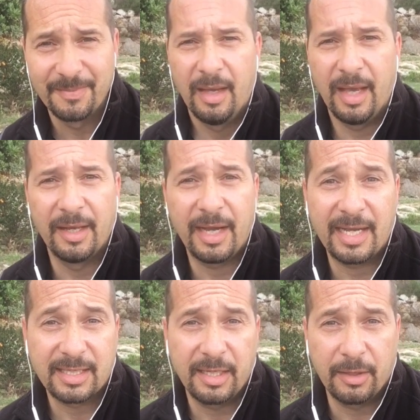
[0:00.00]
And
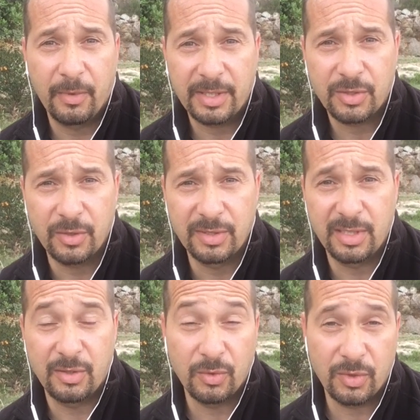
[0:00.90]
asking questions
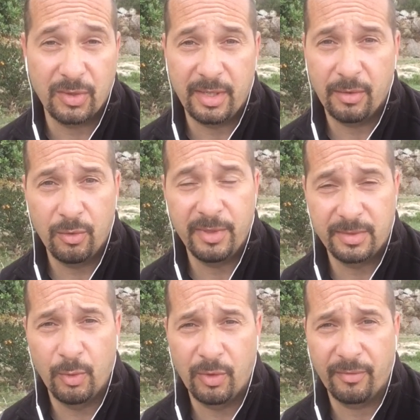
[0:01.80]
is usually
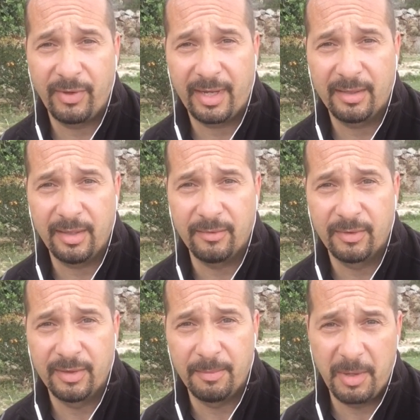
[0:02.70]
always more effective
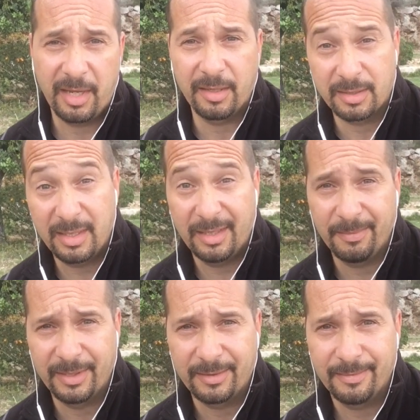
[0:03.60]
than making
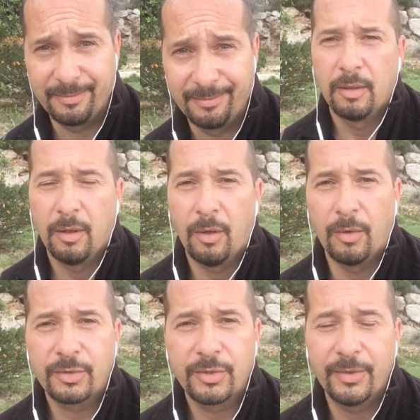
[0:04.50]
statements.
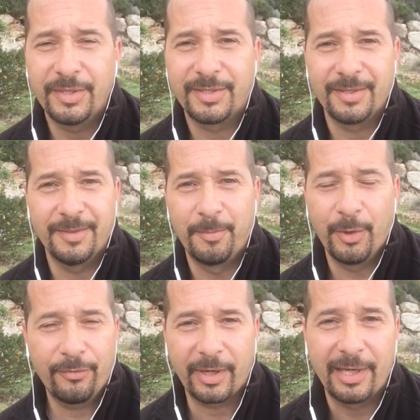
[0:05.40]
Also, it's
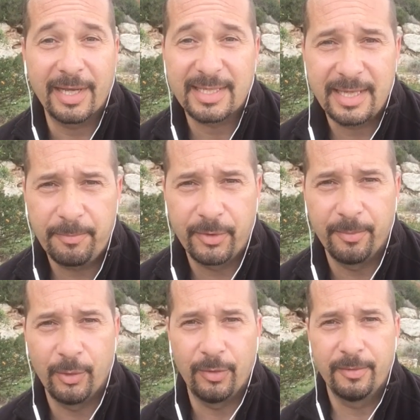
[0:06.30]
perfectly
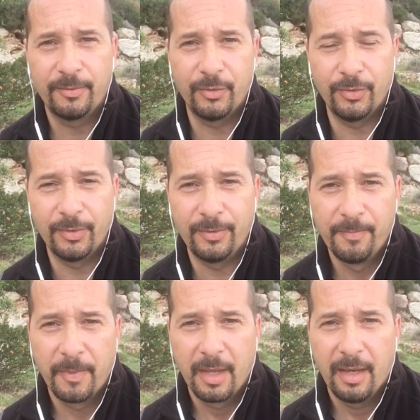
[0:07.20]
acceptable to
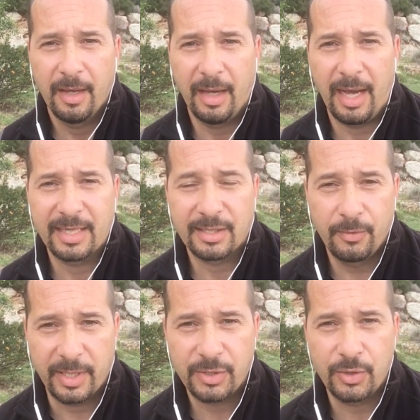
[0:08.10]
ask
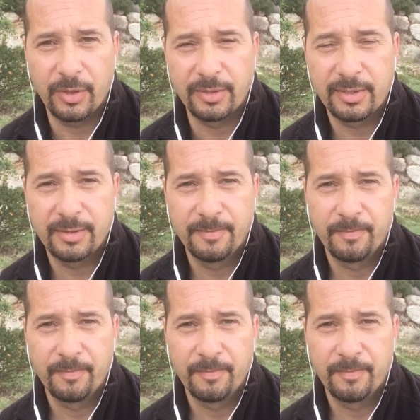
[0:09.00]
questions